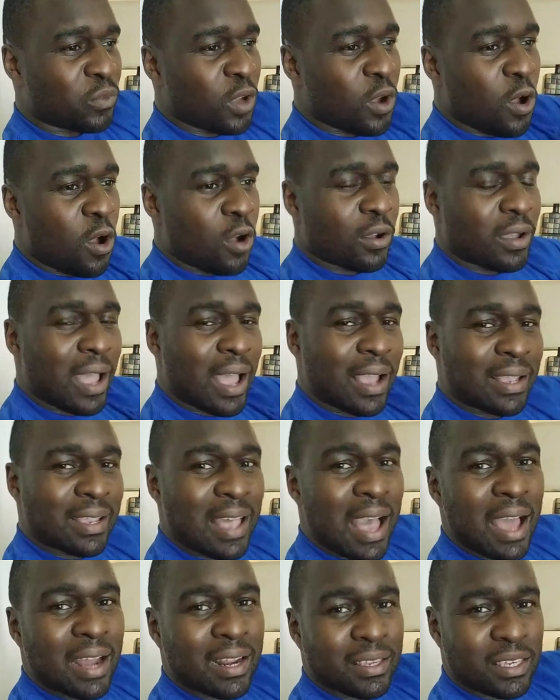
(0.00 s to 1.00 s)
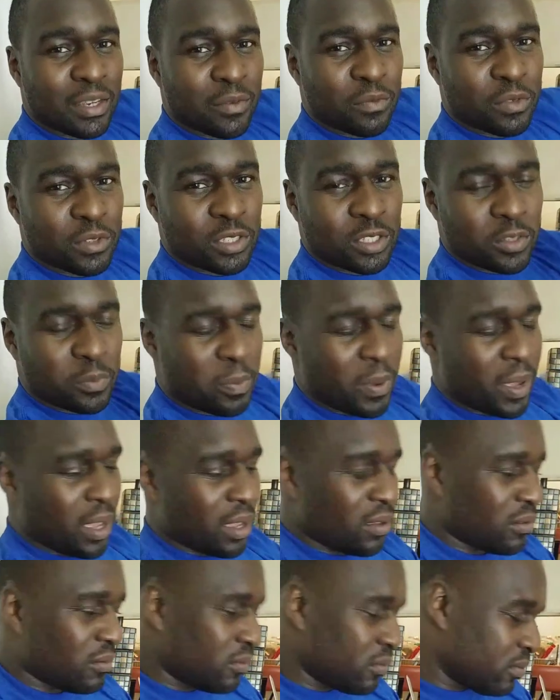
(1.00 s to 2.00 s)
dog. I gotta give
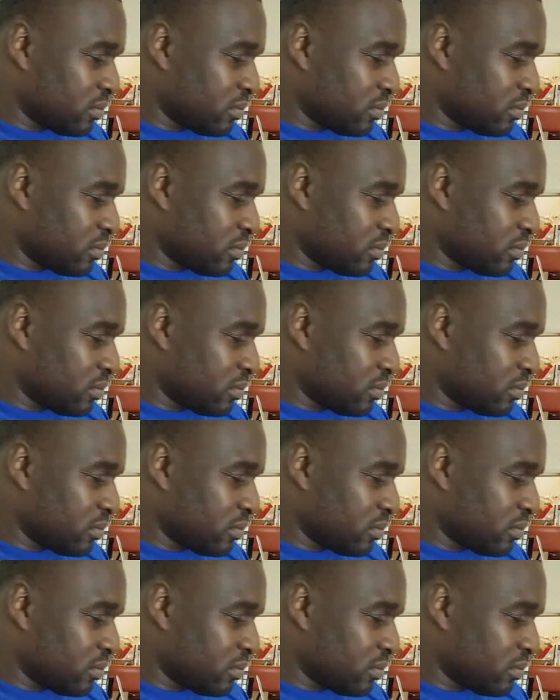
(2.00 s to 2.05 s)
respect.